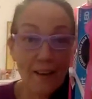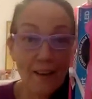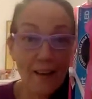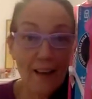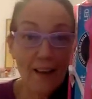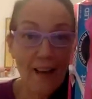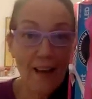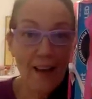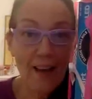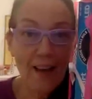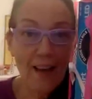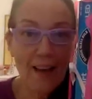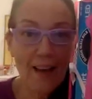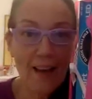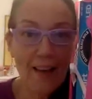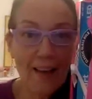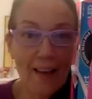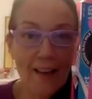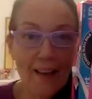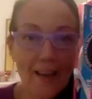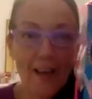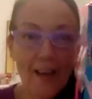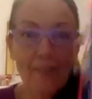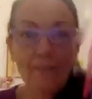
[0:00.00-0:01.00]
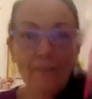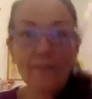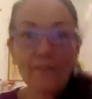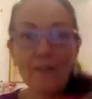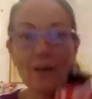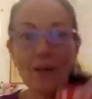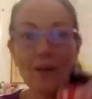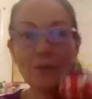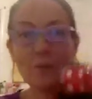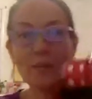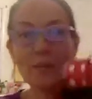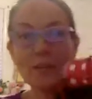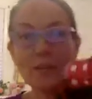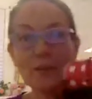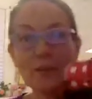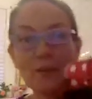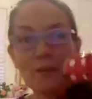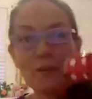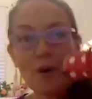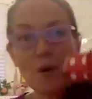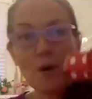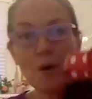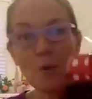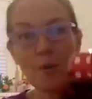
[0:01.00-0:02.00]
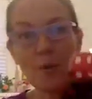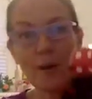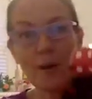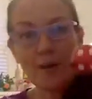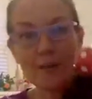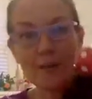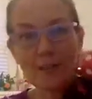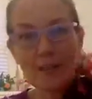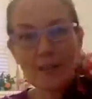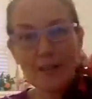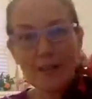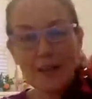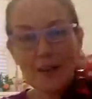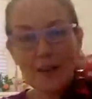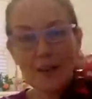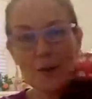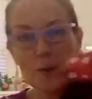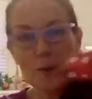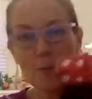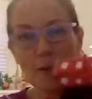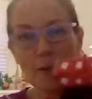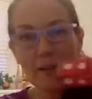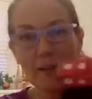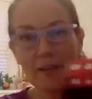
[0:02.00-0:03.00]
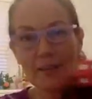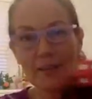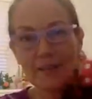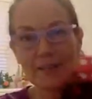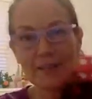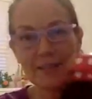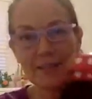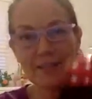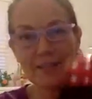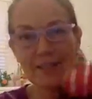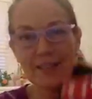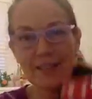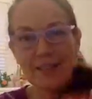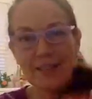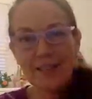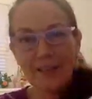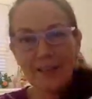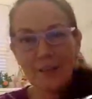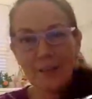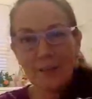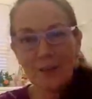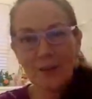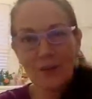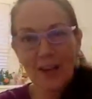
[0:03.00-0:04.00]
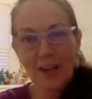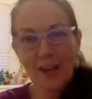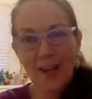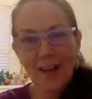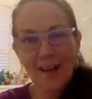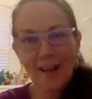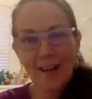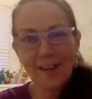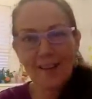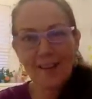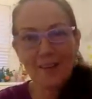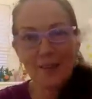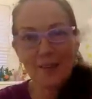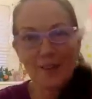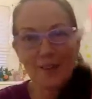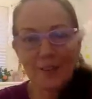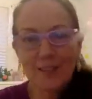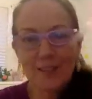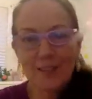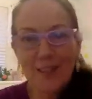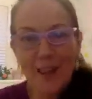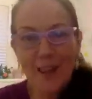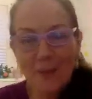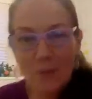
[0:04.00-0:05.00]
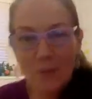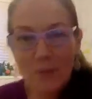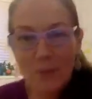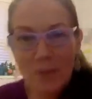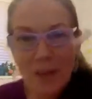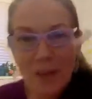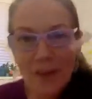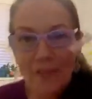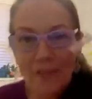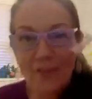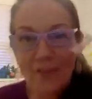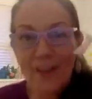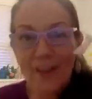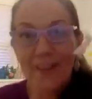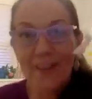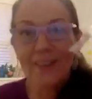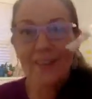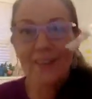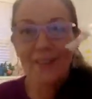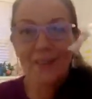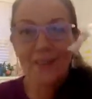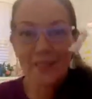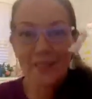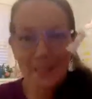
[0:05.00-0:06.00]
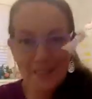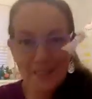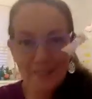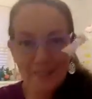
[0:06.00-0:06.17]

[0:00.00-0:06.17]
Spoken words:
and have fun with your robots. And I hope I get to see them, okay? Because that would be really, really